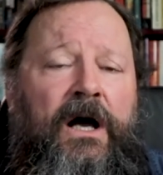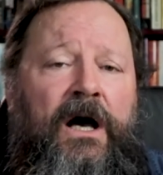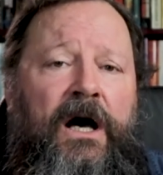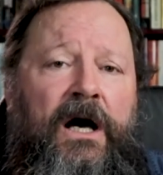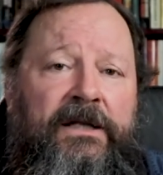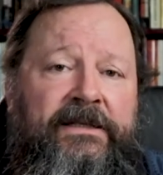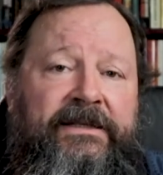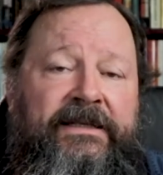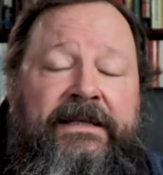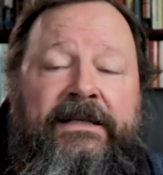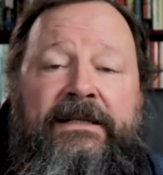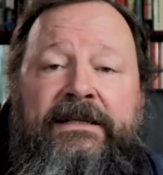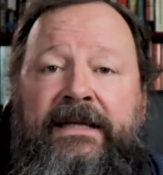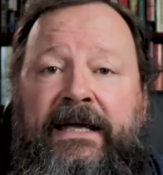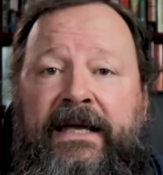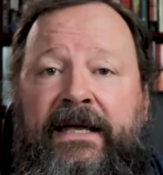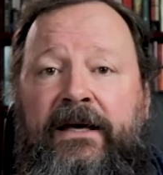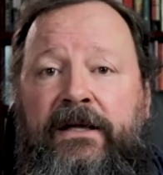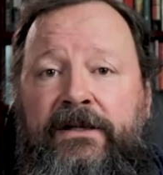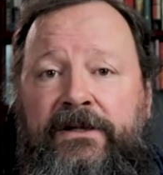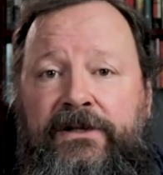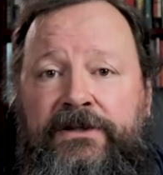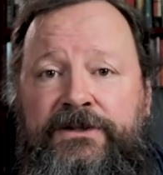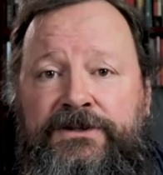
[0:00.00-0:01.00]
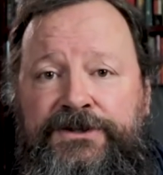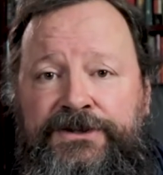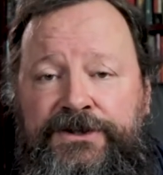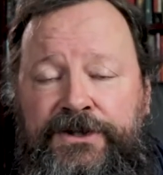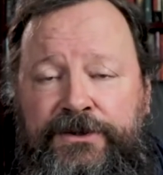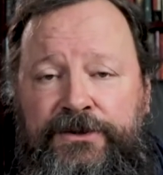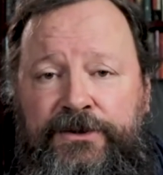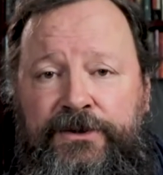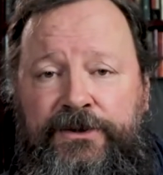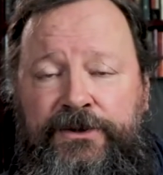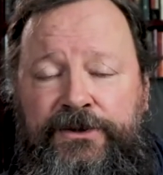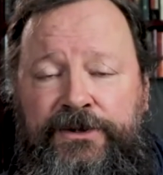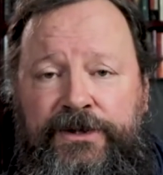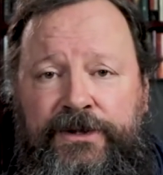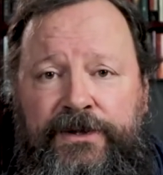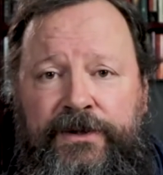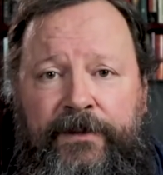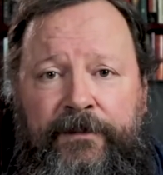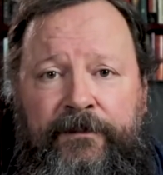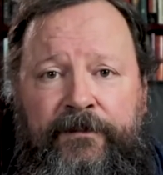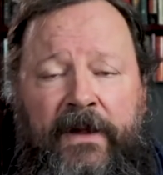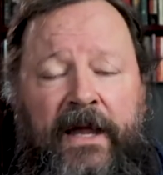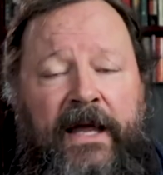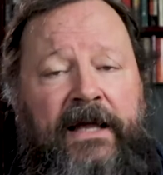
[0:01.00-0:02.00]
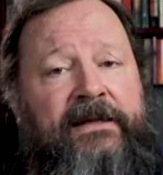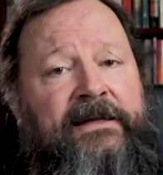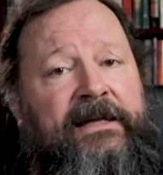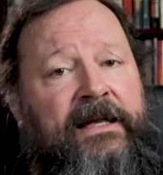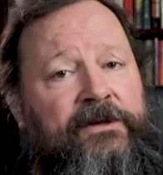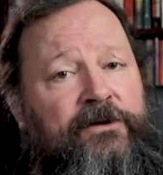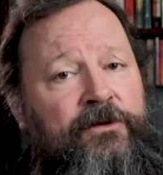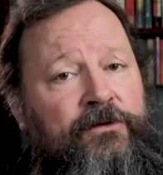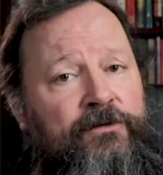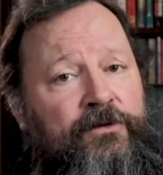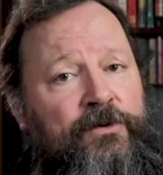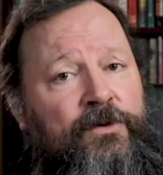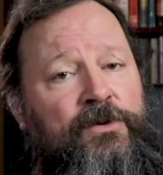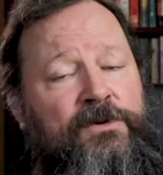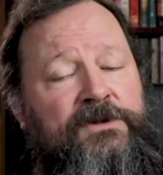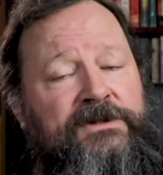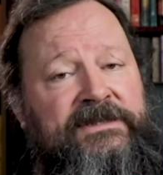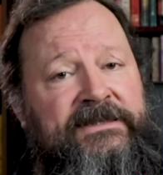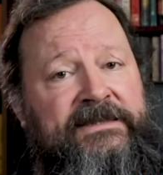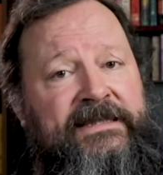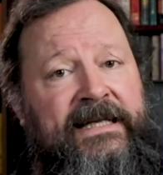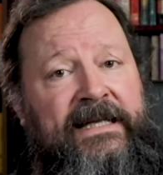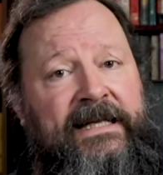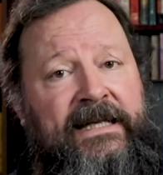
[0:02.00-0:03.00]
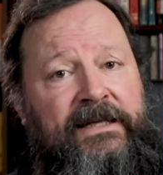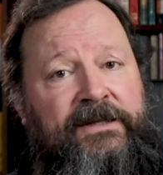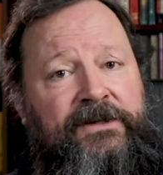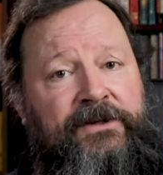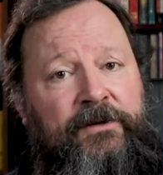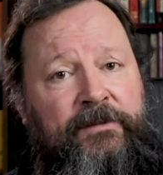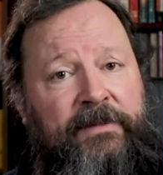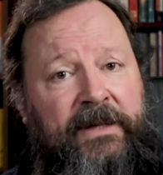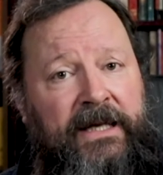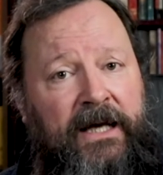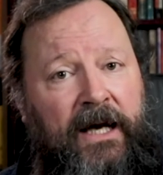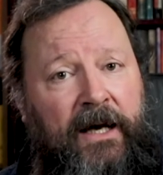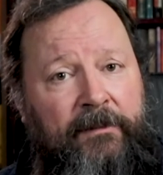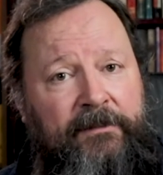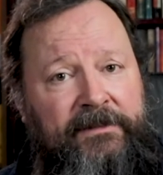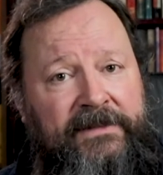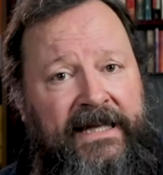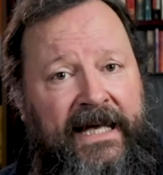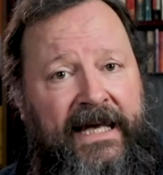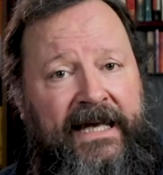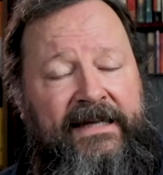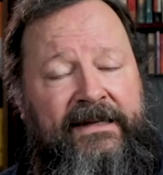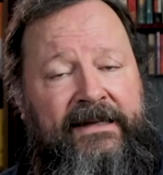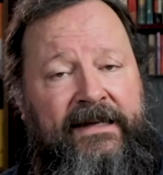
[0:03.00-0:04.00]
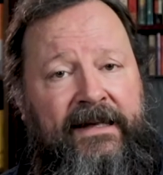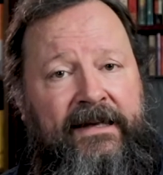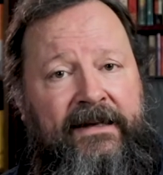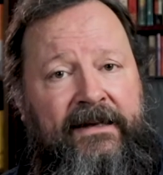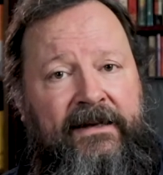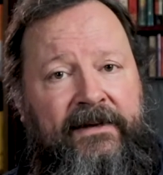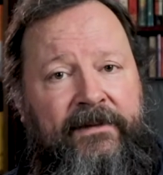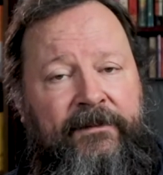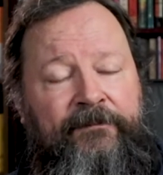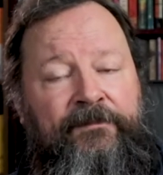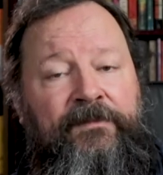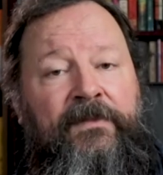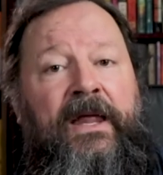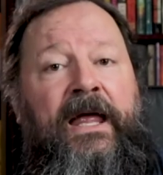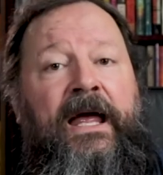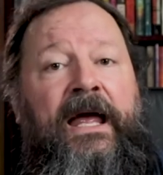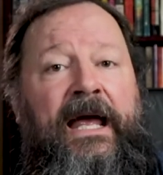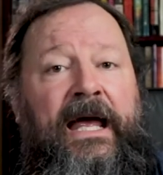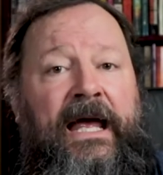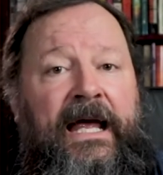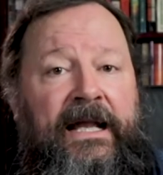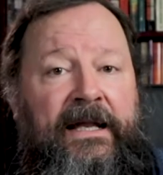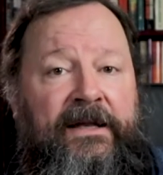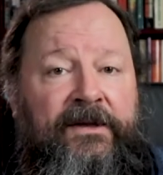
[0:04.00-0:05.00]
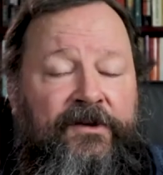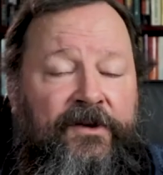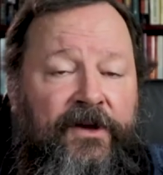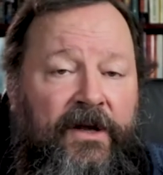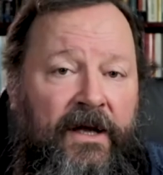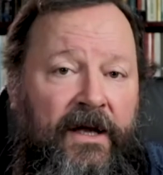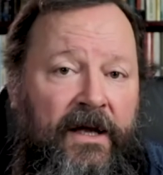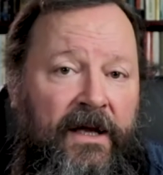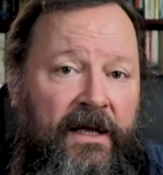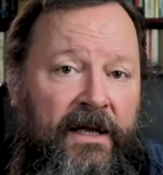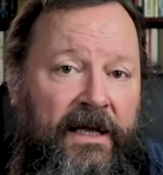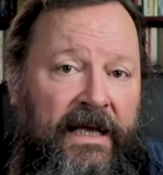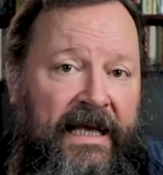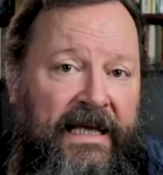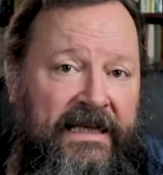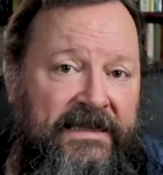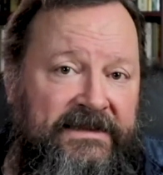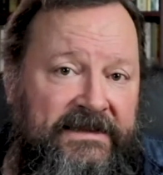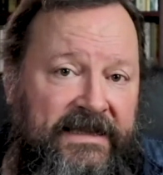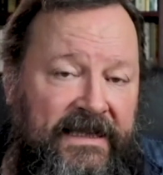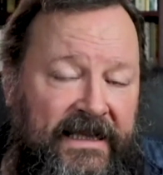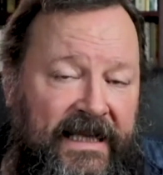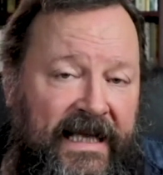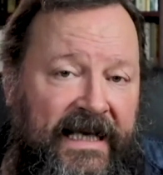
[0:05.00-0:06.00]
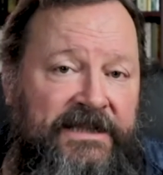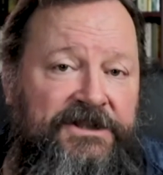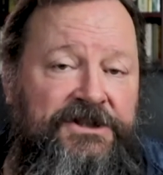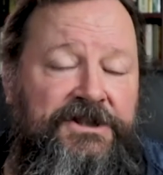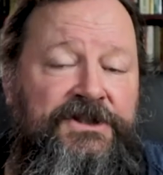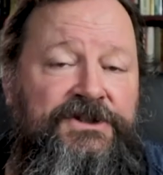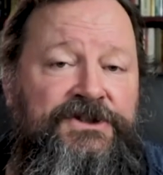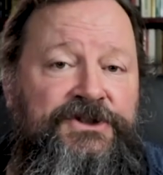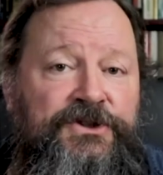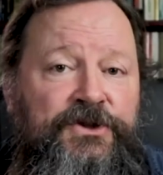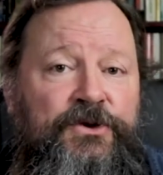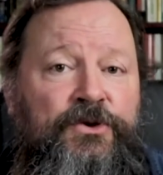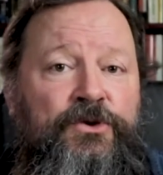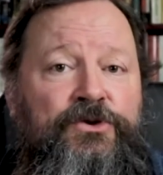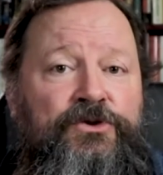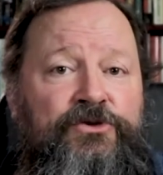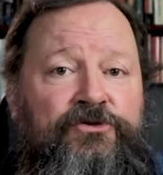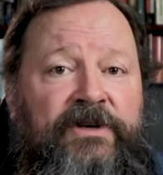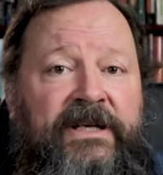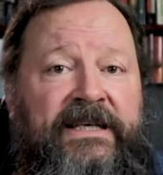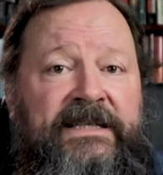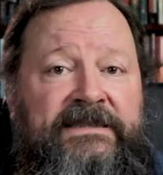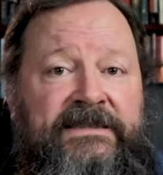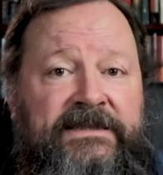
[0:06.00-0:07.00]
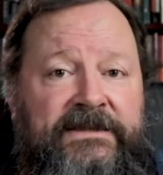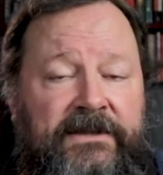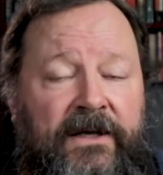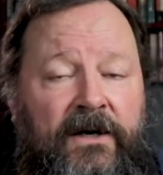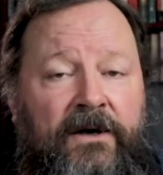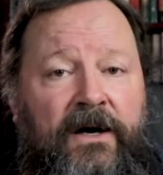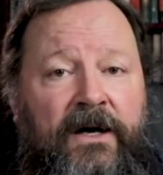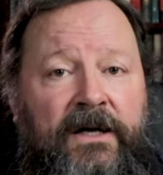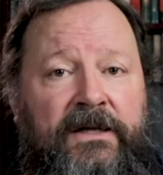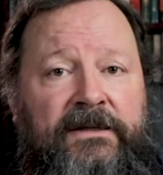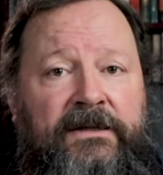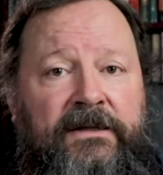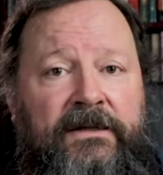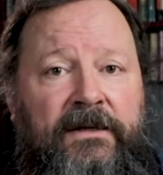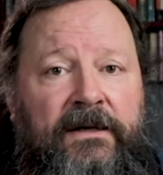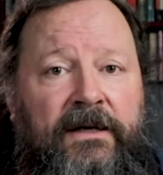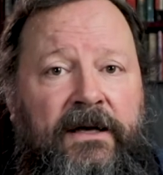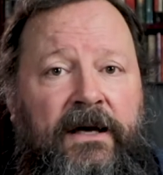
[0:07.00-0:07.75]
until they understood that the rules needed to be updated and installations could restart